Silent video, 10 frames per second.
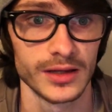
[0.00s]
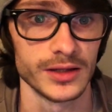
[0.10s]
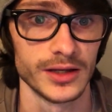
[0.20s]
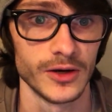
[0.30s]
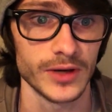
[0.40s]

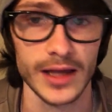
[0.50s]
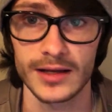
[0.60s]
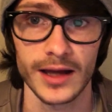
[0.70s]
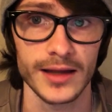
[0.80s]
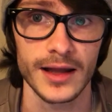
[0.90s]
$99,
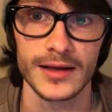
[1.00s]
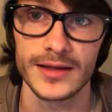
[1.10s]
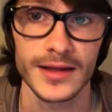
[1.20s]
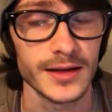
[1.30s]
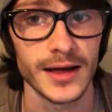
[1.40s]

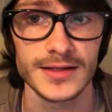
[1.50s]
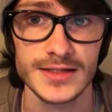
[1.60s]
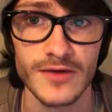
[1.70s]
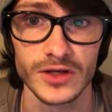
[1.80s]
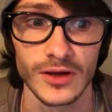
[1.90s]
$98,
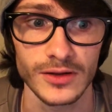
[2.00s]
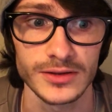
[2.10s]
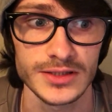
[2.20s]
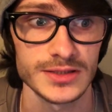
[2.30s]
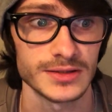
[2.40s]

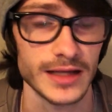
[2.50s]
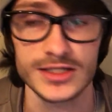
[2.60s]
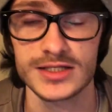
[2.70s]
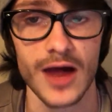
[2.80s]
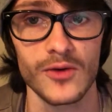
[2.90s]
$97. That's
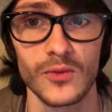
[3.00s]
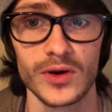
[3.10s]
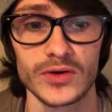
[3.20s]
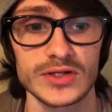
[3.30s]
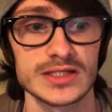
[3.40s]
just how it
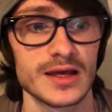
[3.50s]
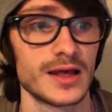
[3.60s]
works.